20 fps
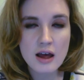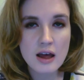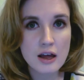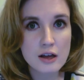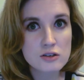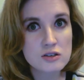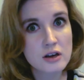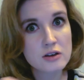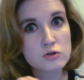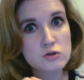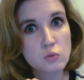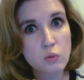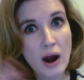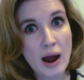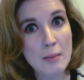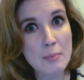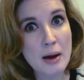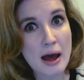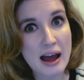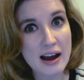it says
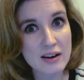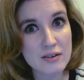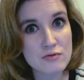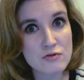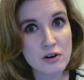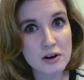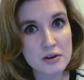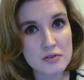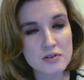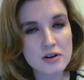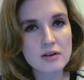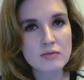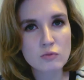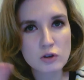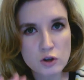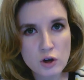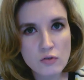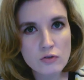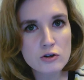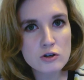Rat Pack in front of it.
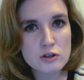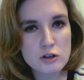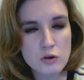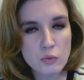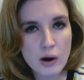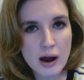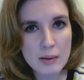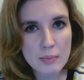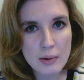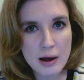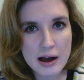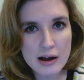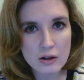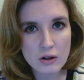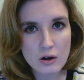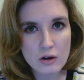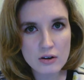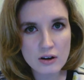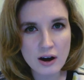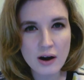Whenever you see the Rat Pack
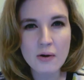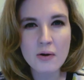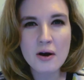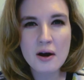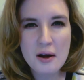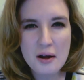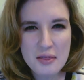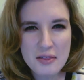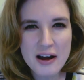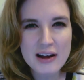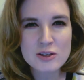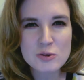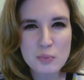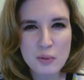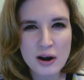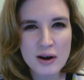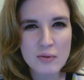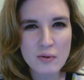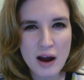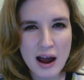logo, that's
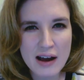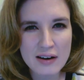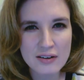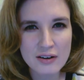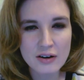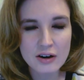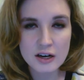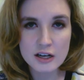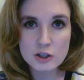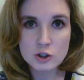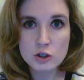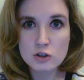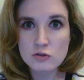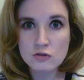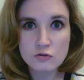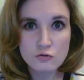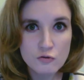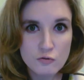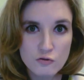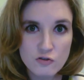Brett Ratner, and he just
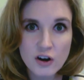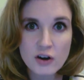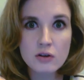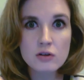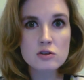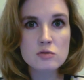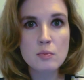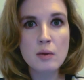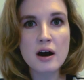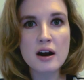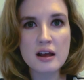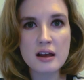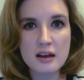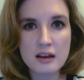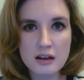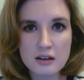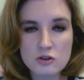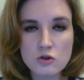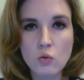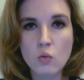funnels money
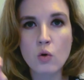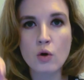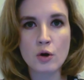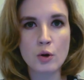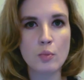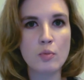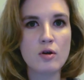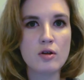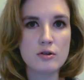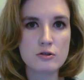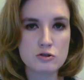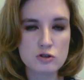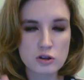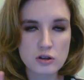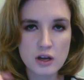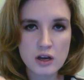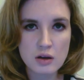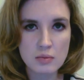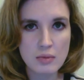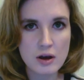into Warner Brothers so
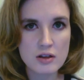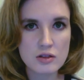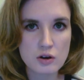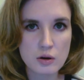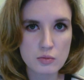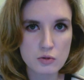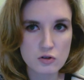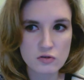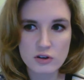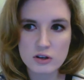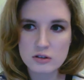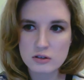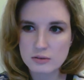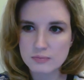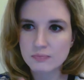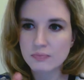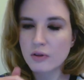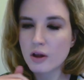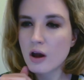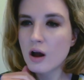they can make their movies.
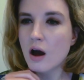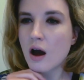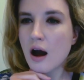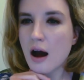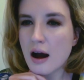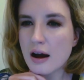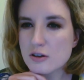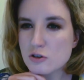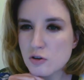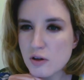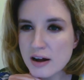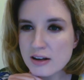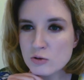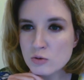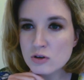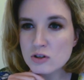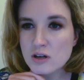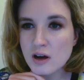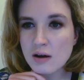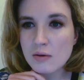So that's
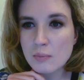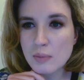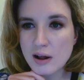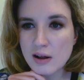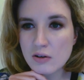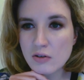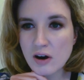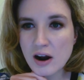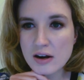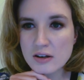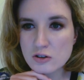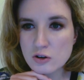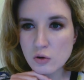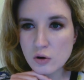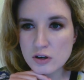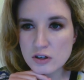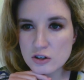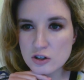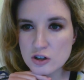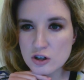what Doug Belgrad is
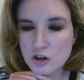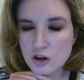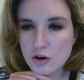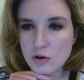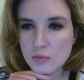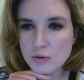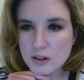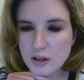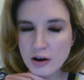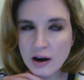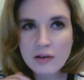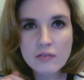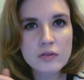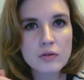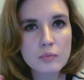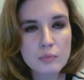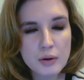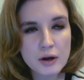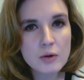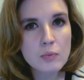going to do. But they're having a
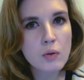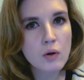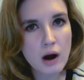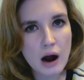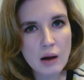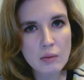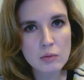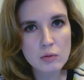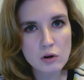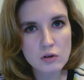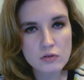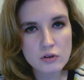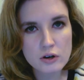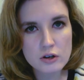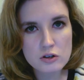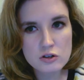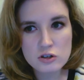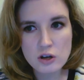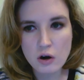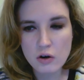big problem over at
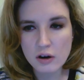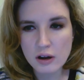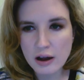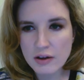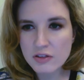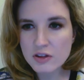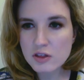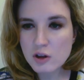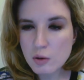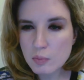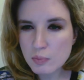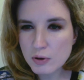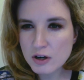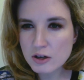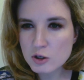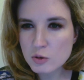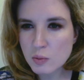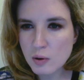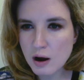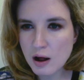Sony. I think their
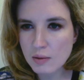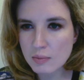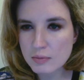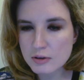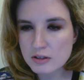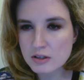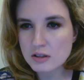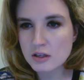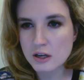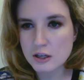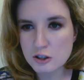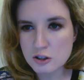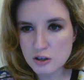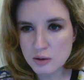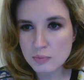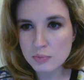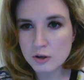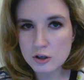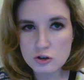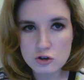biggest problem is that they
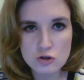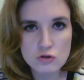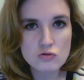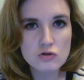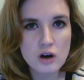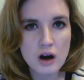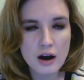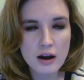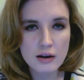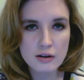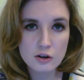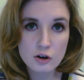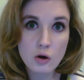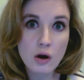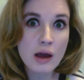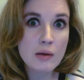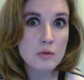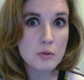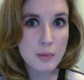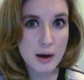simply do not. And, you know,
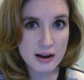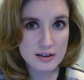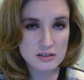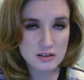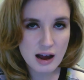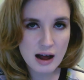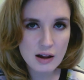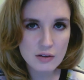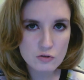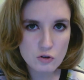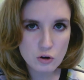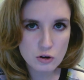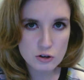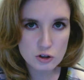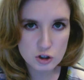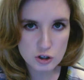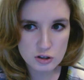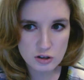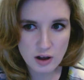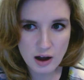Amy Pascal, of course,
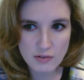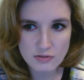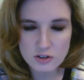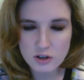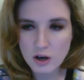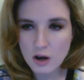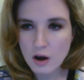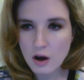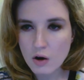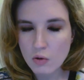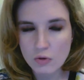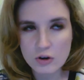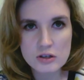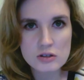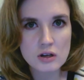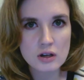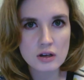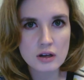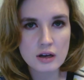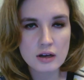just left
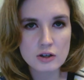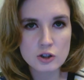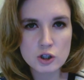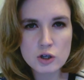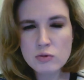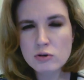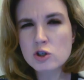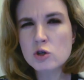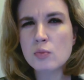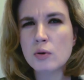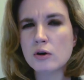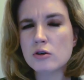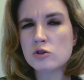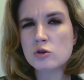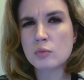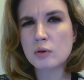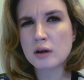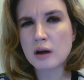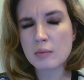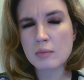recently. She was supposed to
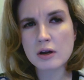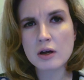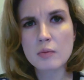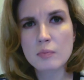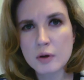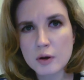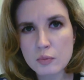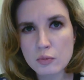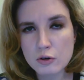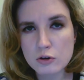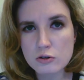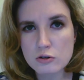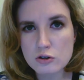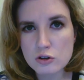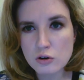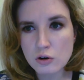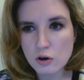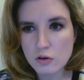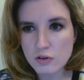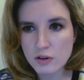become, like, a big
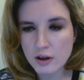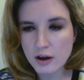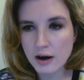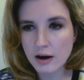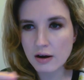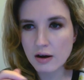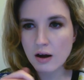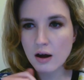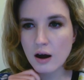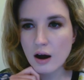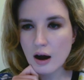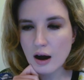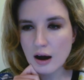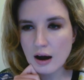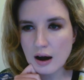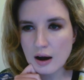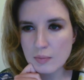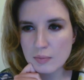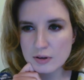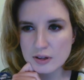producer over there,
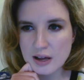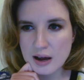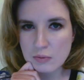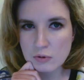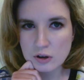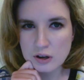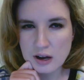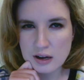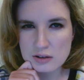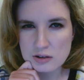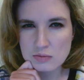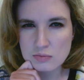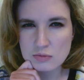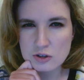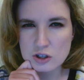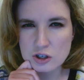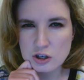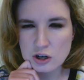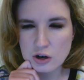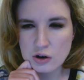but that really hasn't
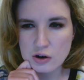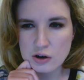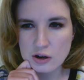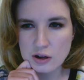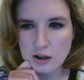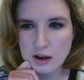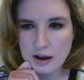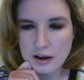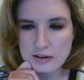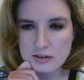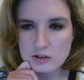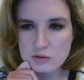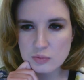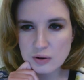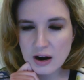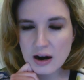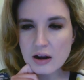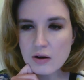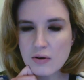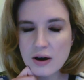materialized. But
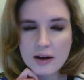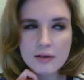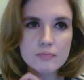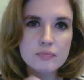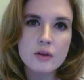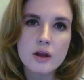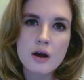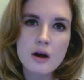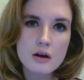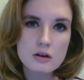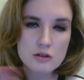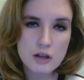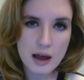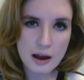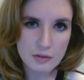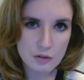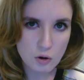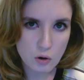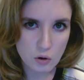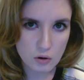anyway, they
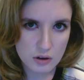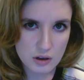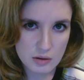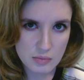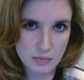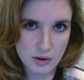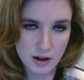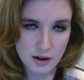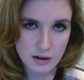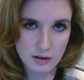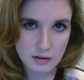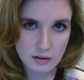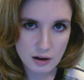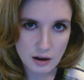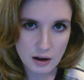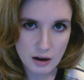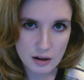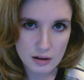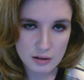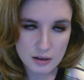had the whole
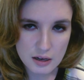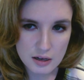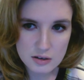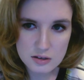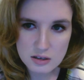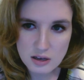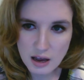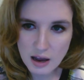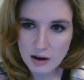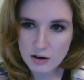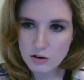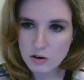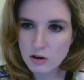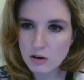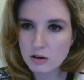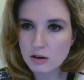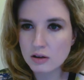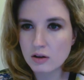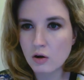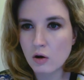email leak scandal
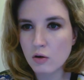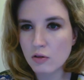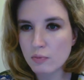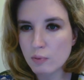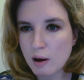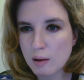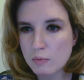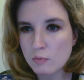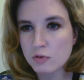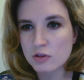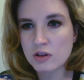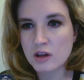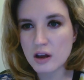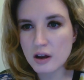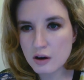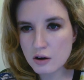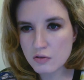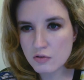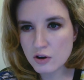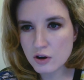and the whole problem with the
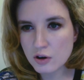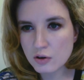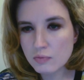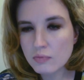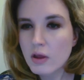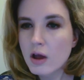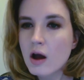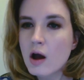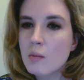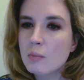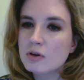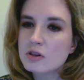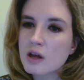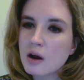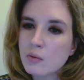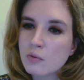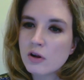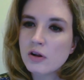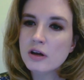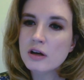interview. But they're
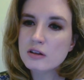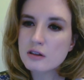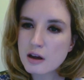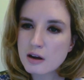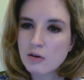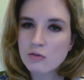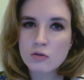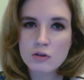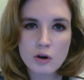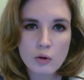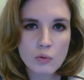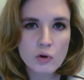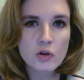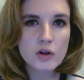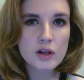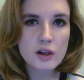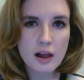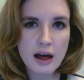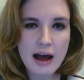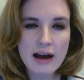really
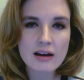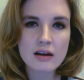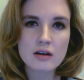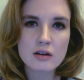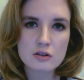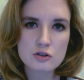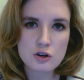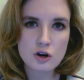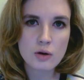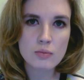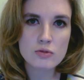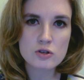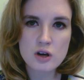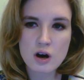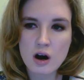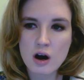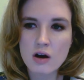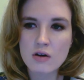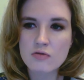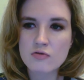lacking in terms
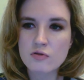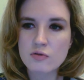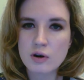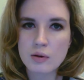of